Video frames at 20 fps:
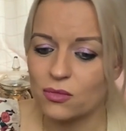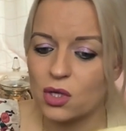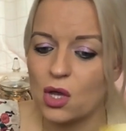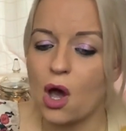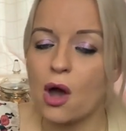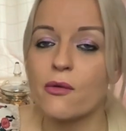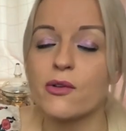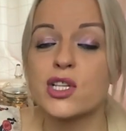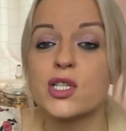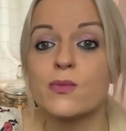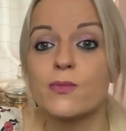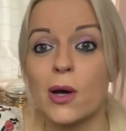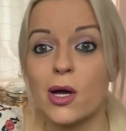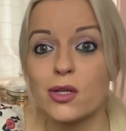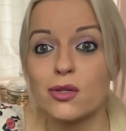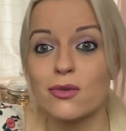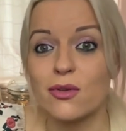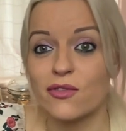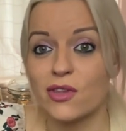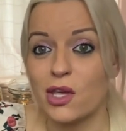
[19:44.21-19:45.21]

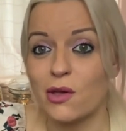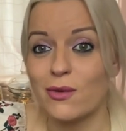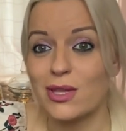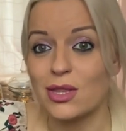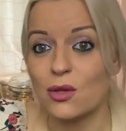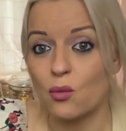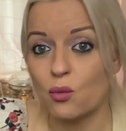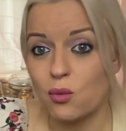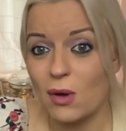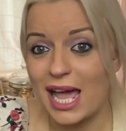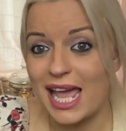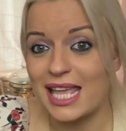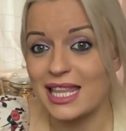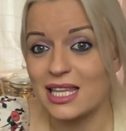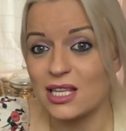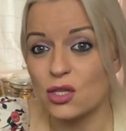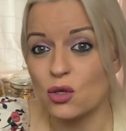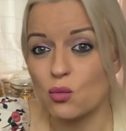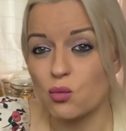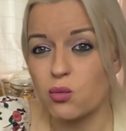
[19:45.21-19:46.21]
correspond with you in the way
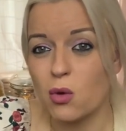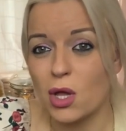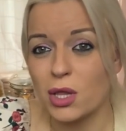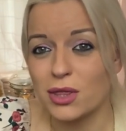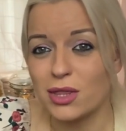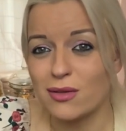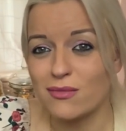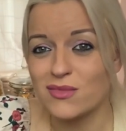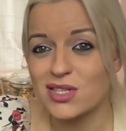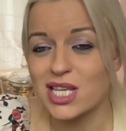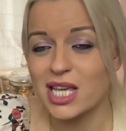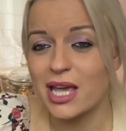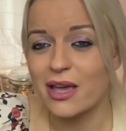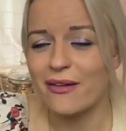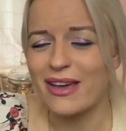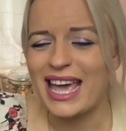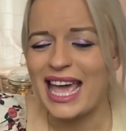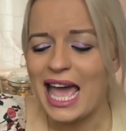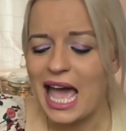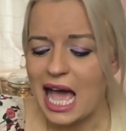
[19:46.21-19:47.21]
that you want them
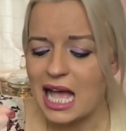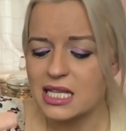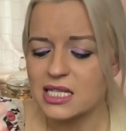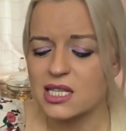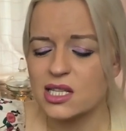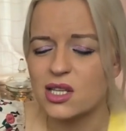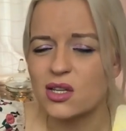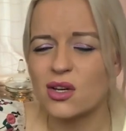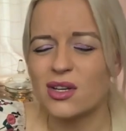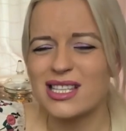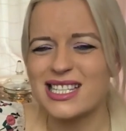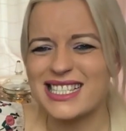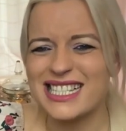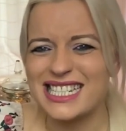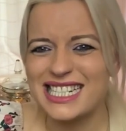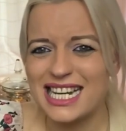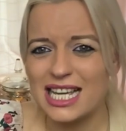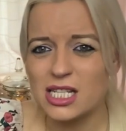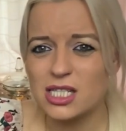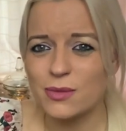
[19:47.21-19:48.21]
to, and so you've got this
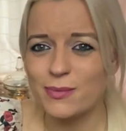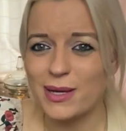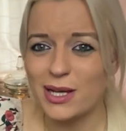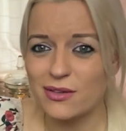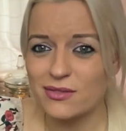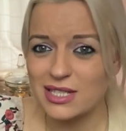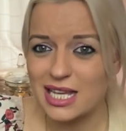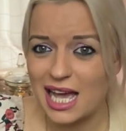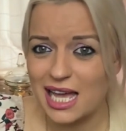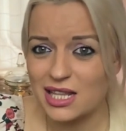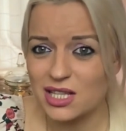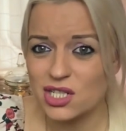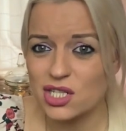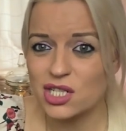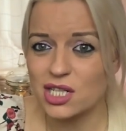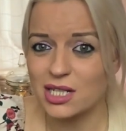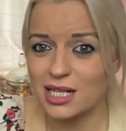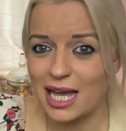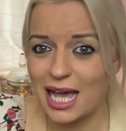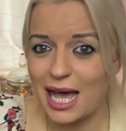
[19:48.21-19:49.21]
little bit of
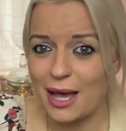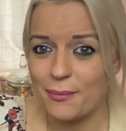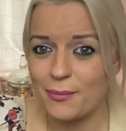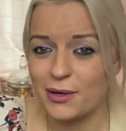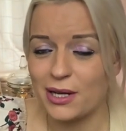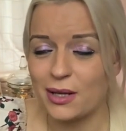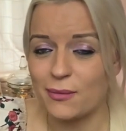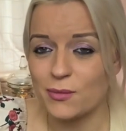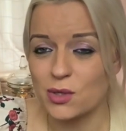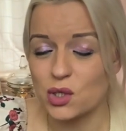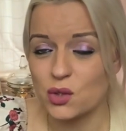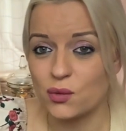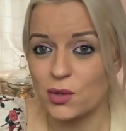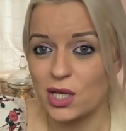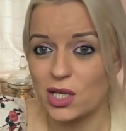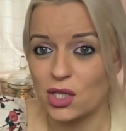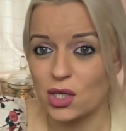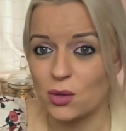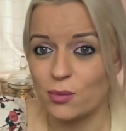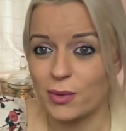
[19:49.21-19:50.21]
tension happening
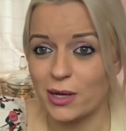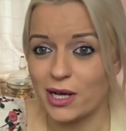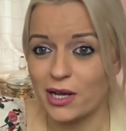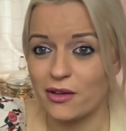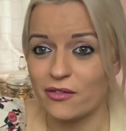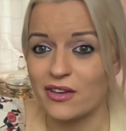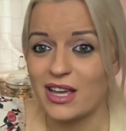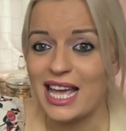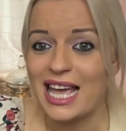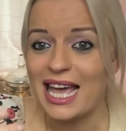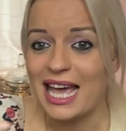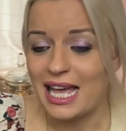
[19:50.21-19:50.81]
between you both,